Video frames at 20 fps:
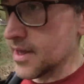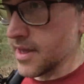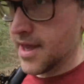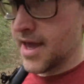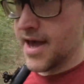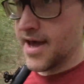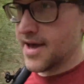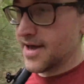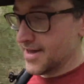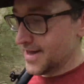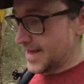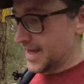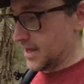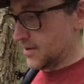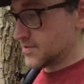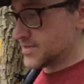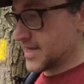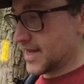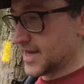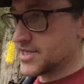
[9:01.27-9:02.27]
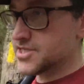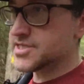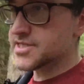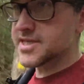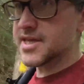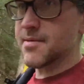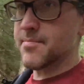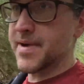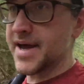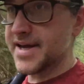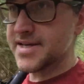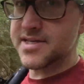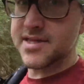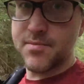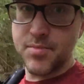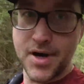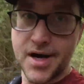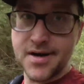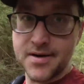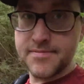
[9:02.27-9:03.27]
yeah, he was anxious to get back to
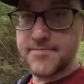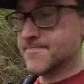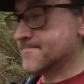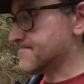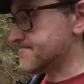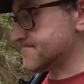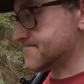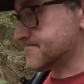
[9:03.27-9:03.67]
the bottom.